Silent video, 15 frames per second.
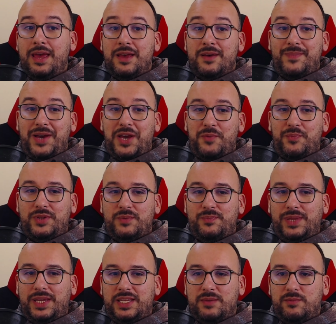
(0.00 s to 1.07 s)
my opponent
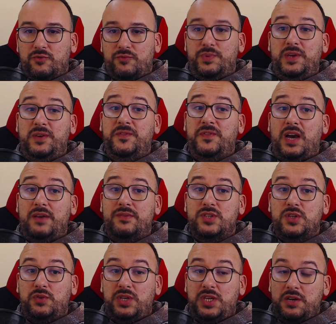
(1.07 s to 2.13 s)
played the move b5.
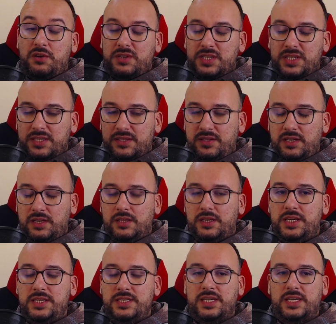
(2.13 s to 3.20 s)
So here still
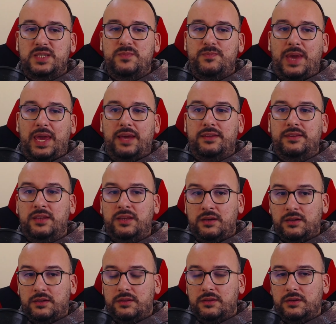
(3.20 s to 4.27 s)
he's expanding
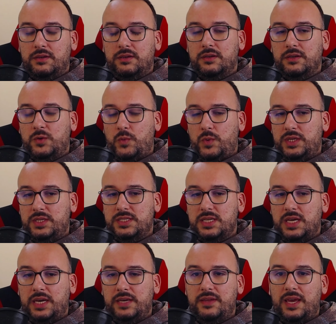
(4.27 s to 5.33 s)
the queen
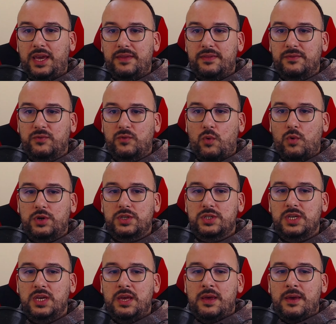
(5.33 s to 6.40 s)
side, and of
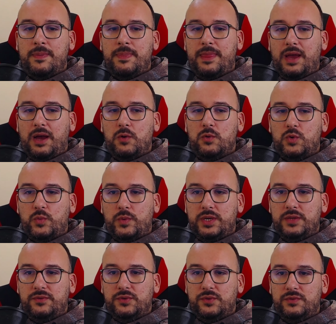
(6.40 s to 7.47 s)
course now
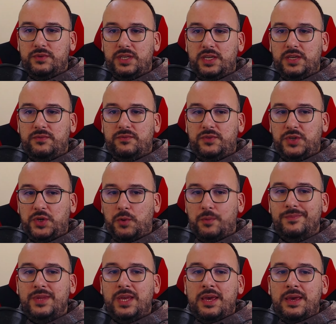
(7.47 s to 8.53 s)
queen to d2.
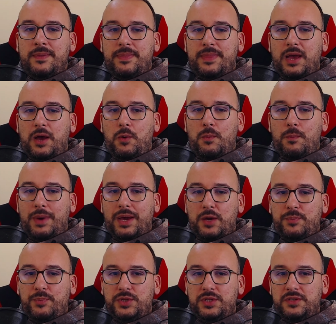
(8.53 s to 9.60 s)
Now my
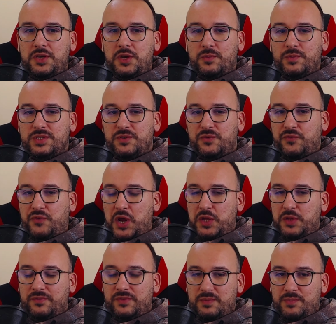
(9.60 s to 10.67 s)
opponent here was
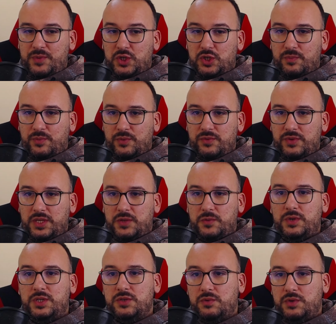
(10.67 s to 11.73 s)
afraid of the bishop on
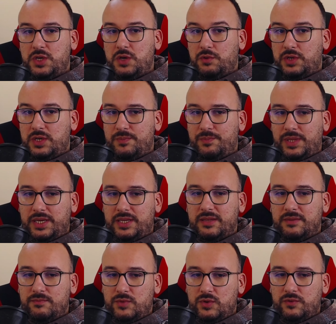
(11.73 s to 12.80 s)
d3, so here he played
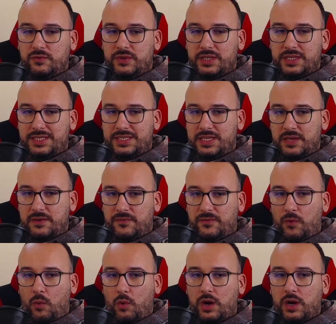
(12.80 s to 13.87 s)
the move
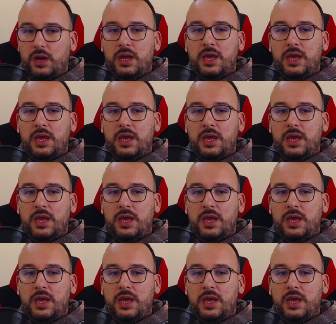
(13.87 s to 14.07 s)
c4,